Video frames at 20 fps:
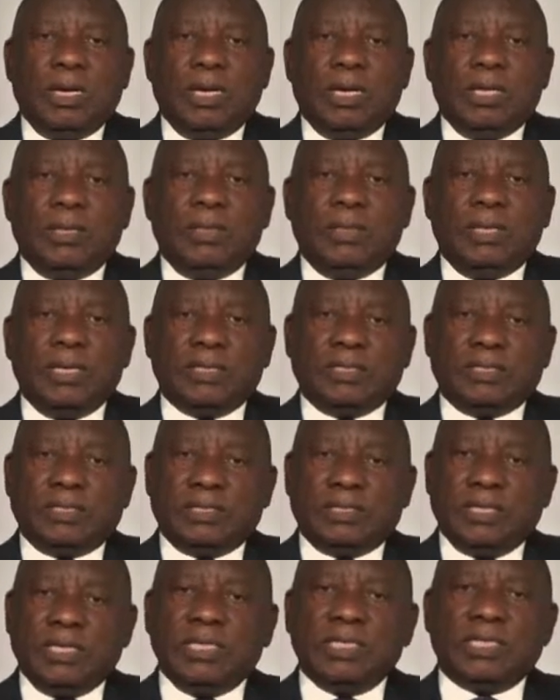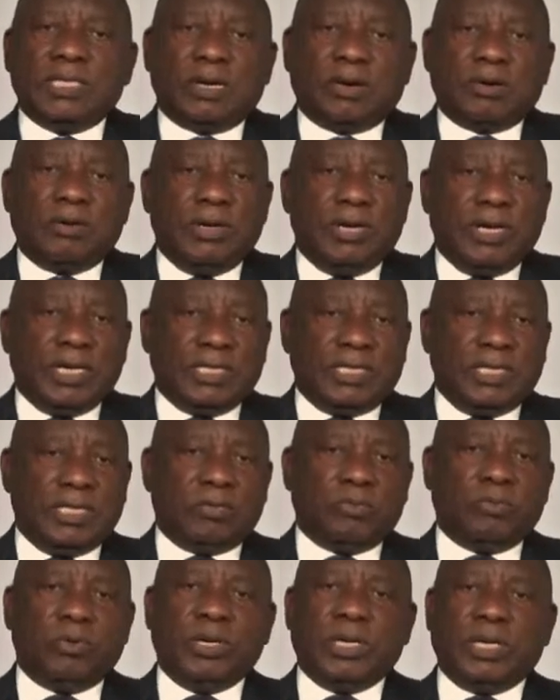In this
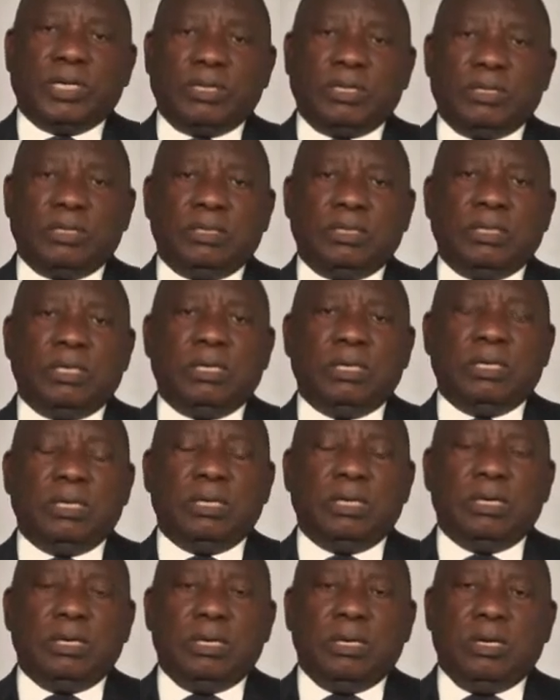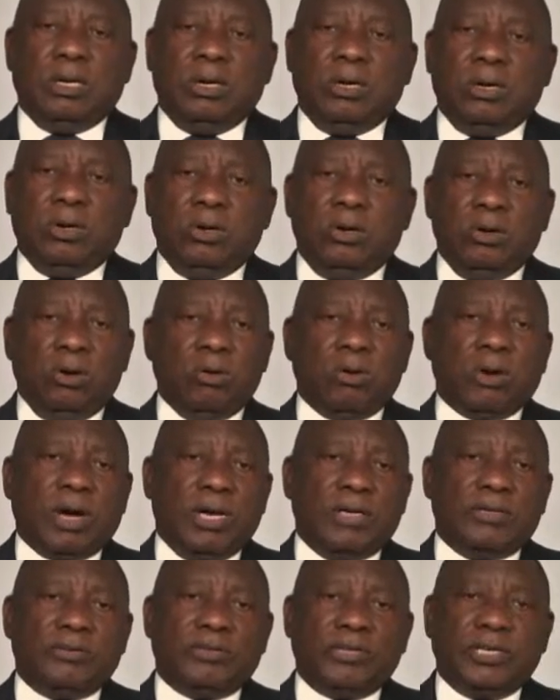interconnected world, no
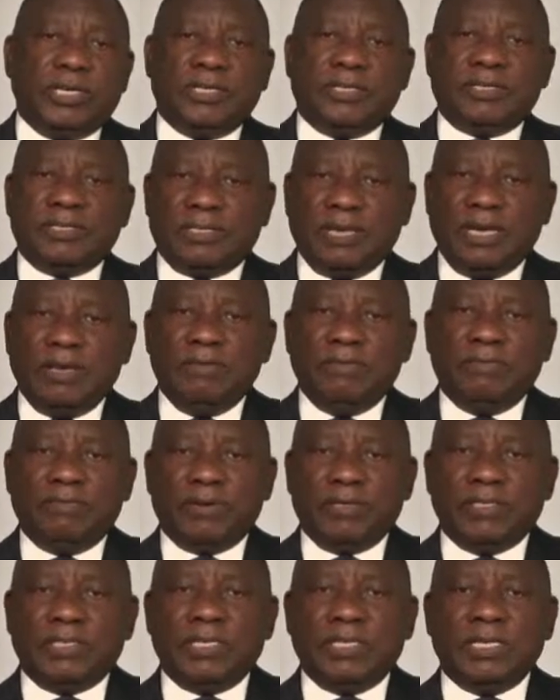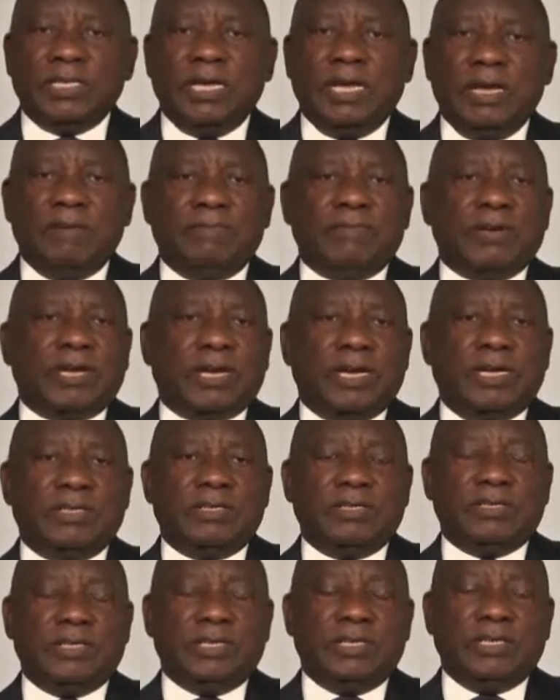country is safe until every
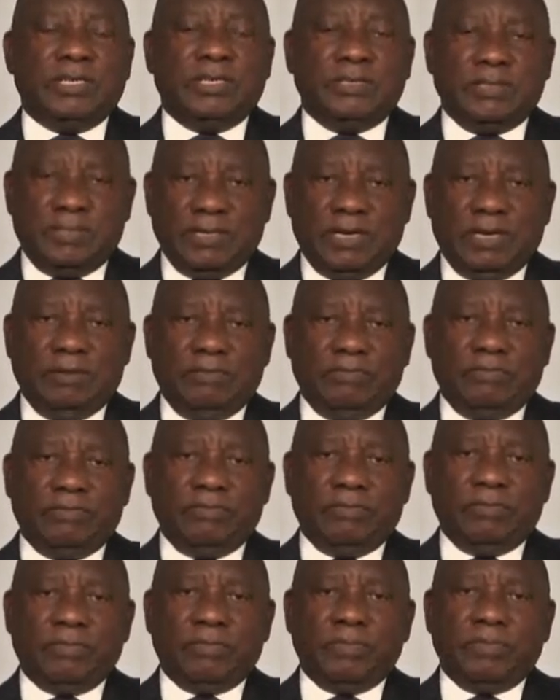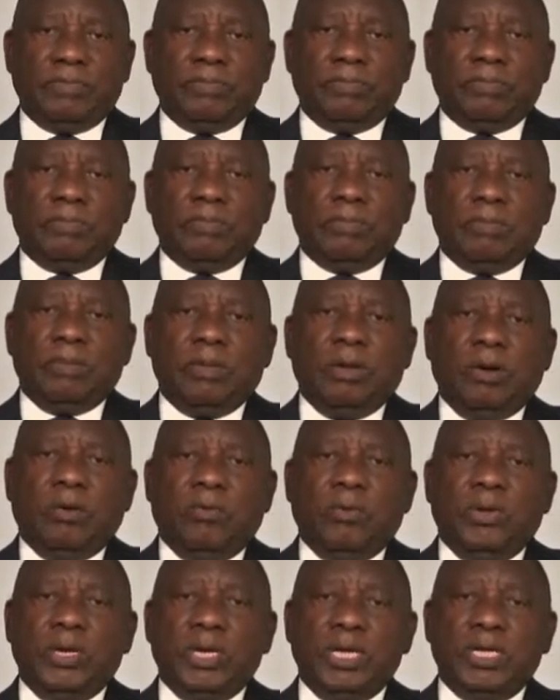country is safe.
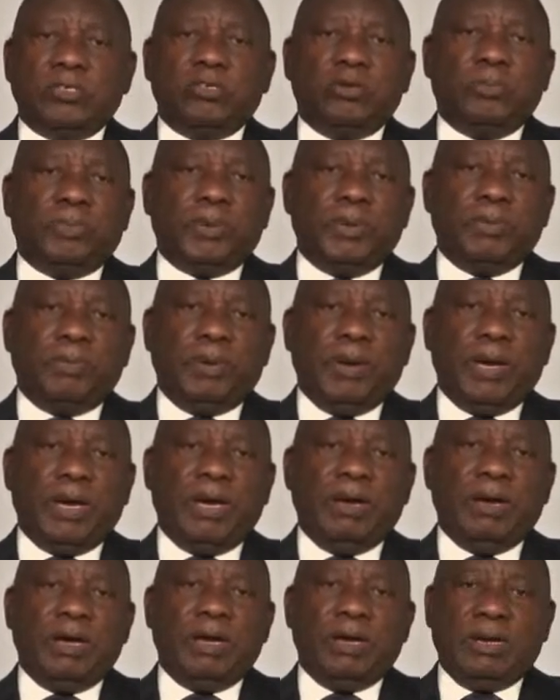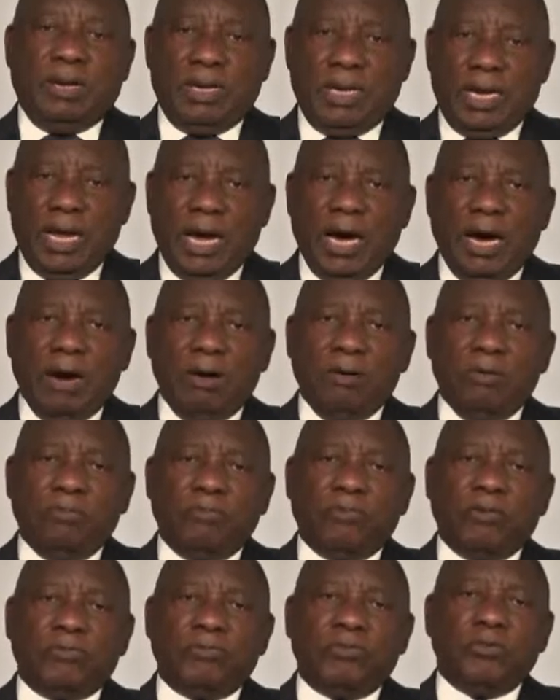We need to prepare now
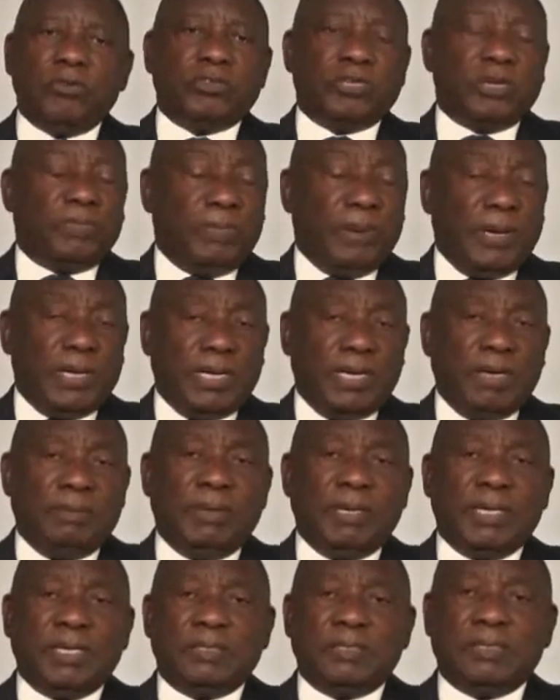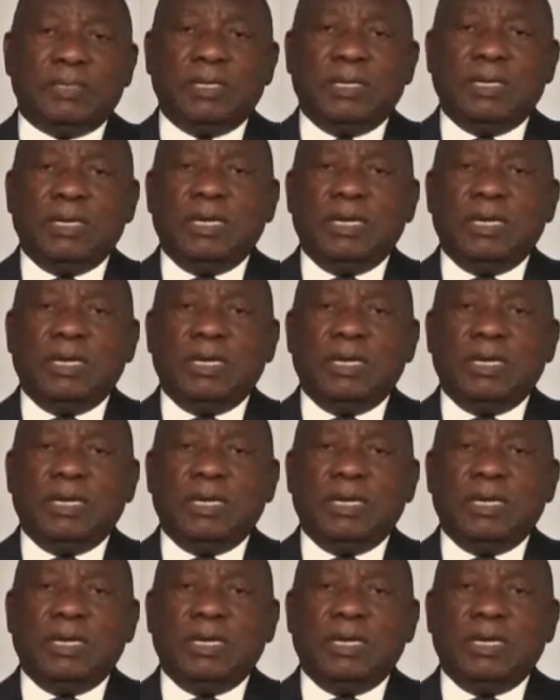for future pandemics